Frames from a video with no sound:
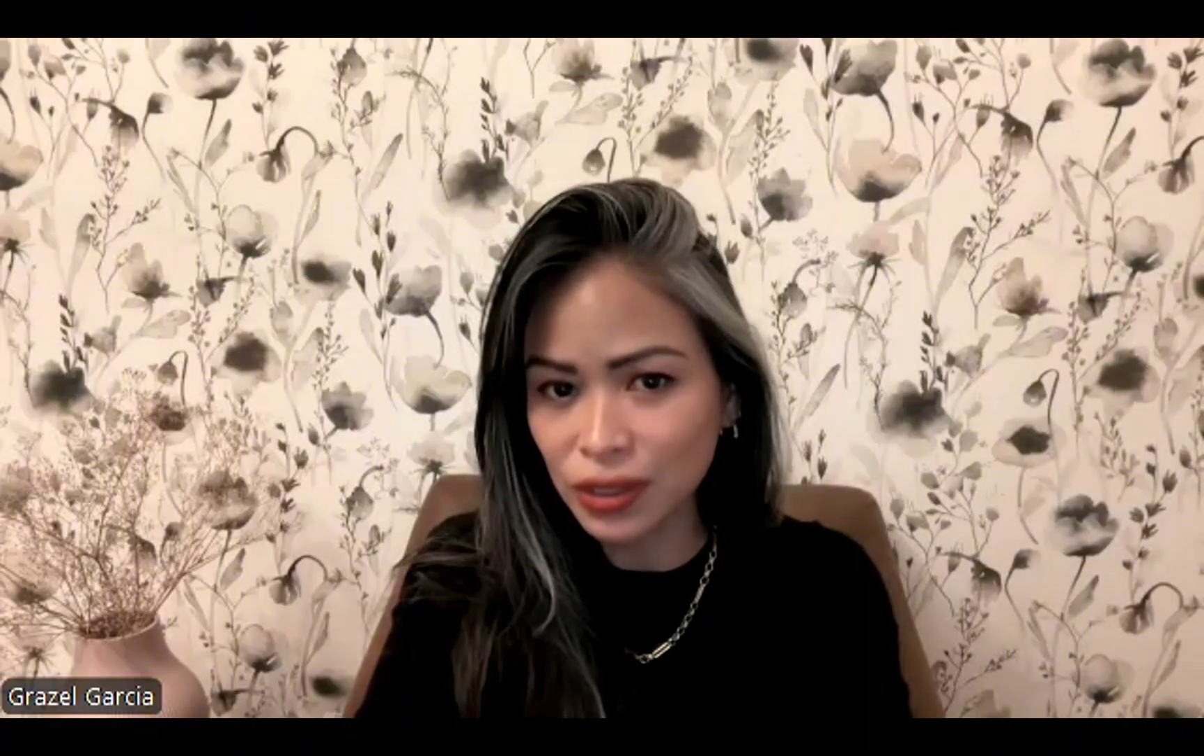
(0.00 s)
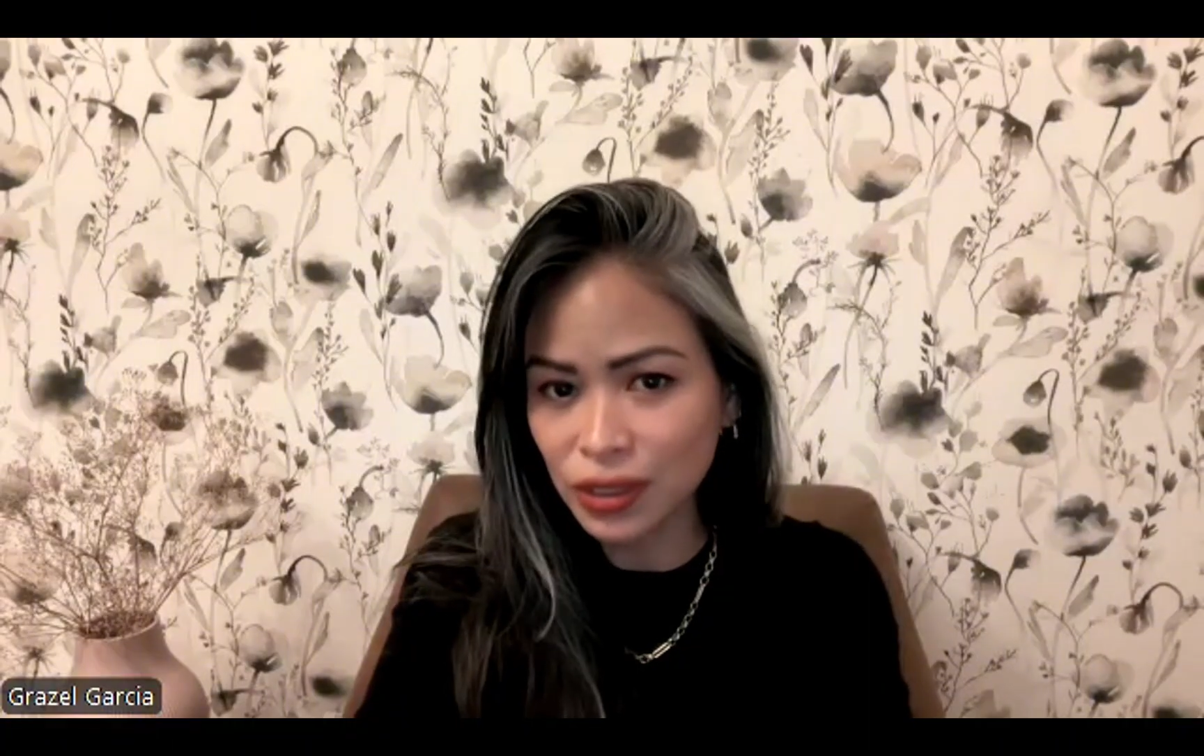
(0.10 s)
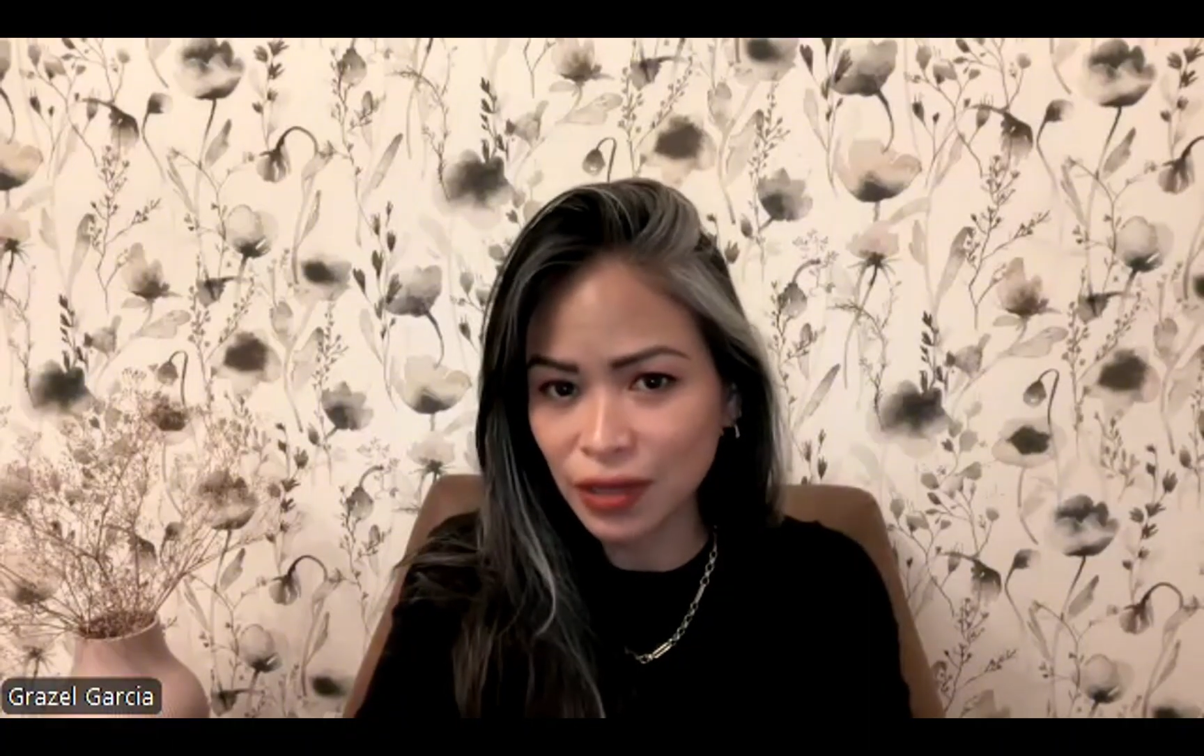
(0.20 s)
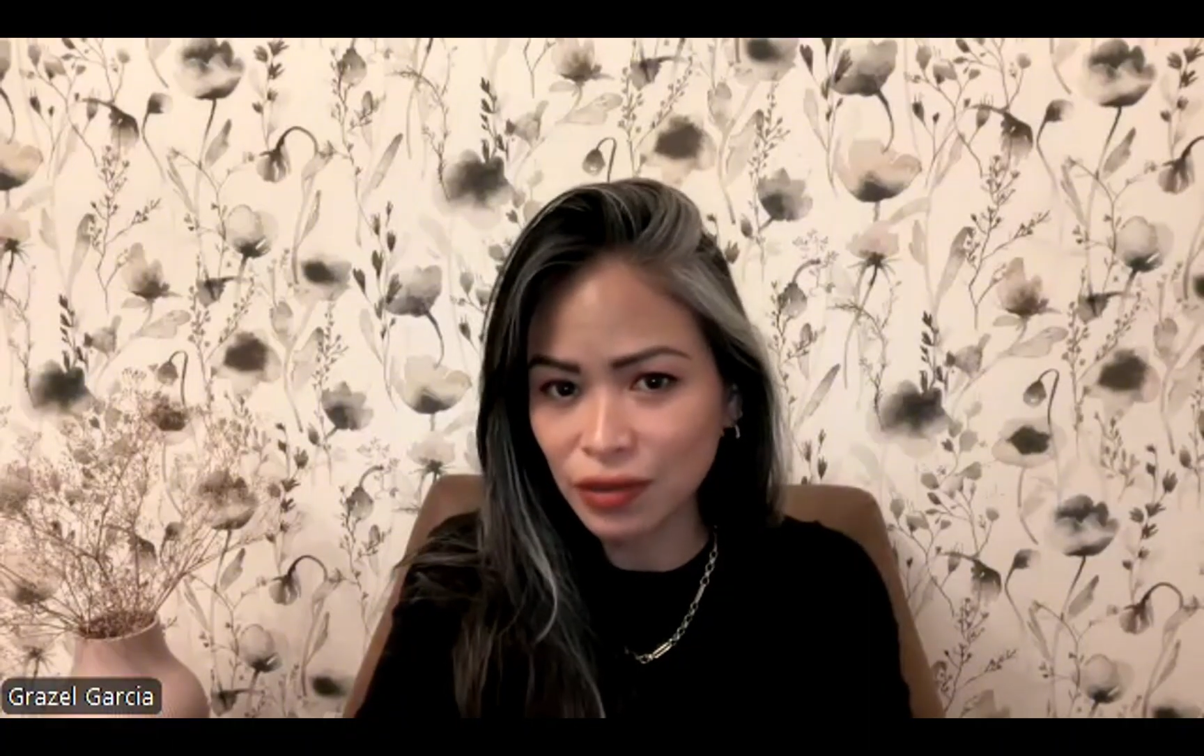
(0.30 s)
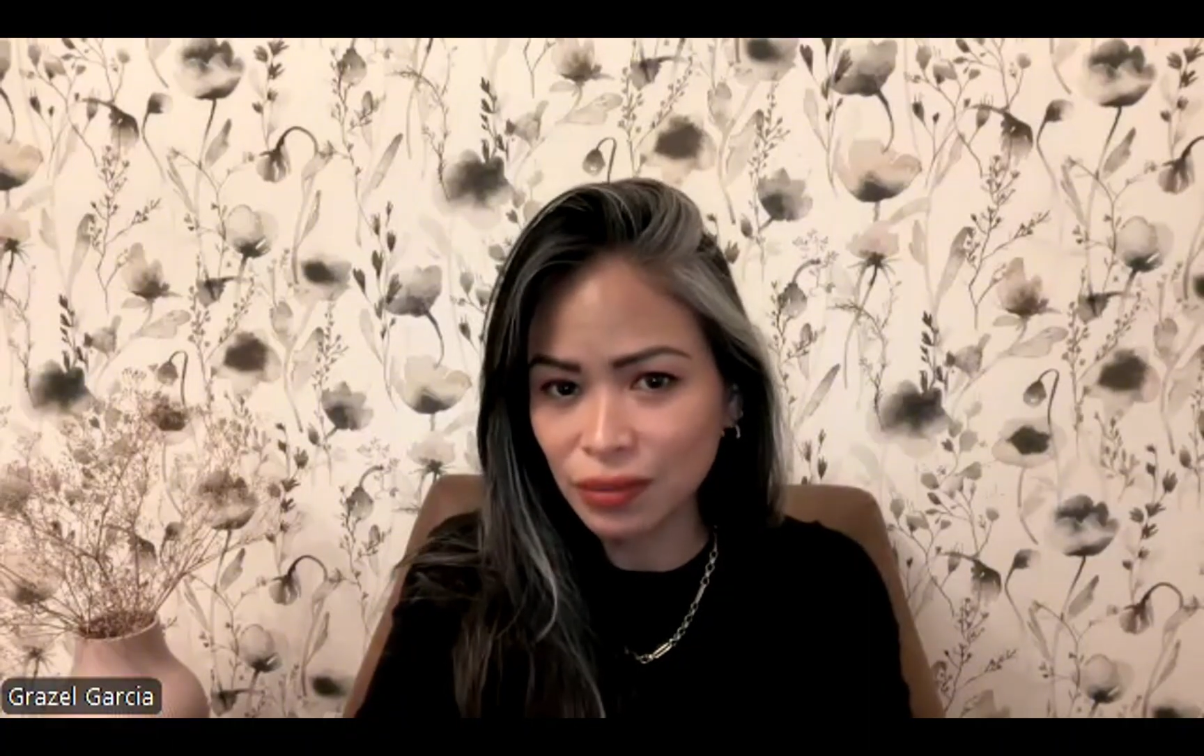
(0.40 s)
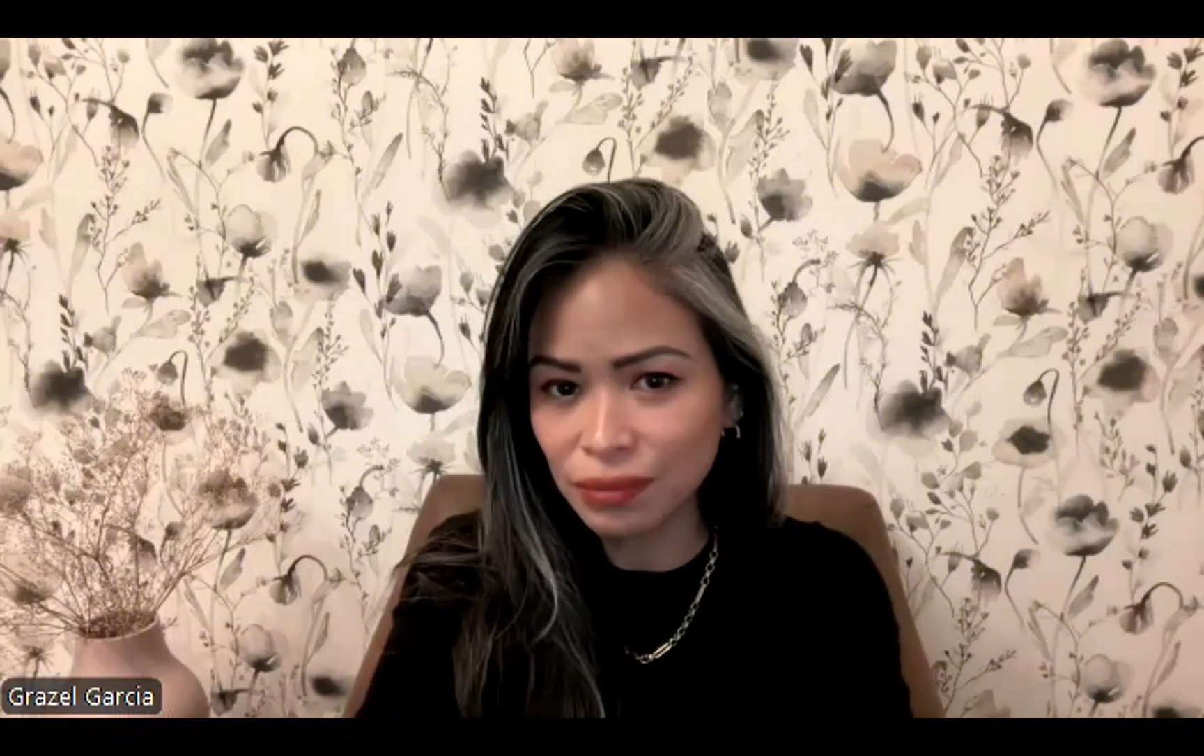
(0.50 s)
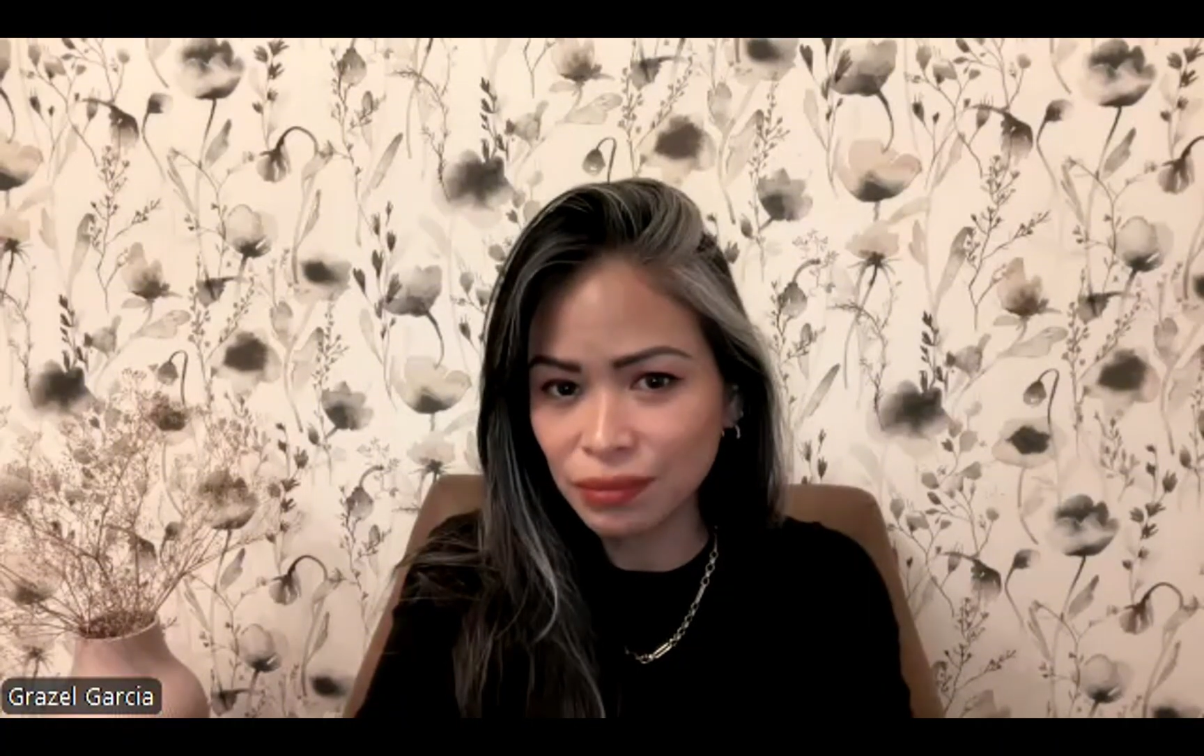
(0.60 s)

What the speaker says: together.